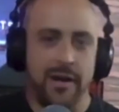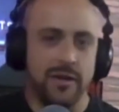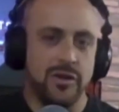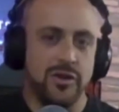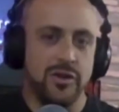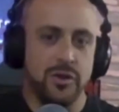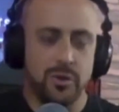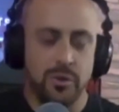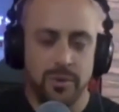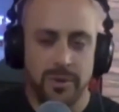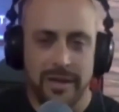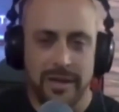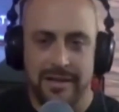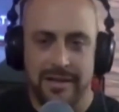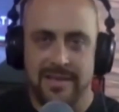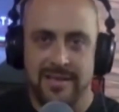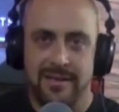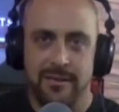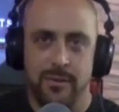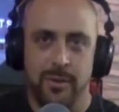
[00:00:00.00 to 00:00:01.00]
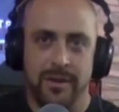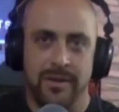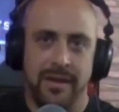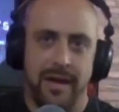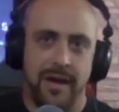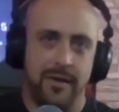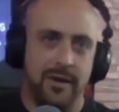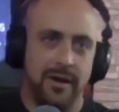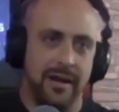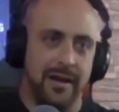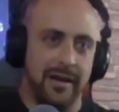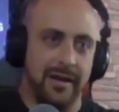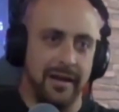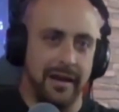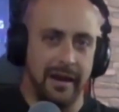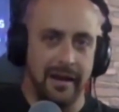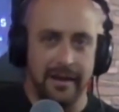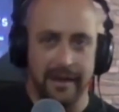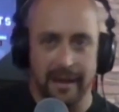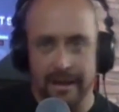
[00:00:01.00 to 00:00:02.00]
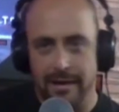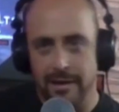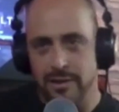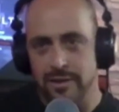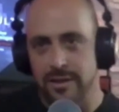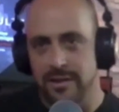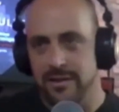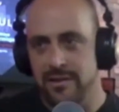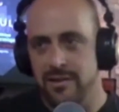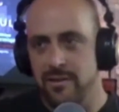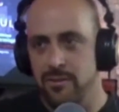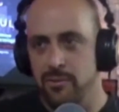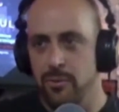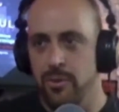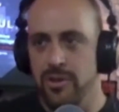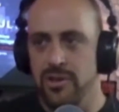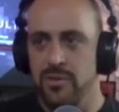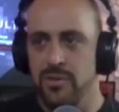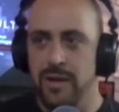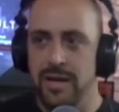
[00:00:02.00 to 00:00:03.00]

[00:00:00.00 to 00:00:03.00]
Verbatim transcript: How to do it without an agent?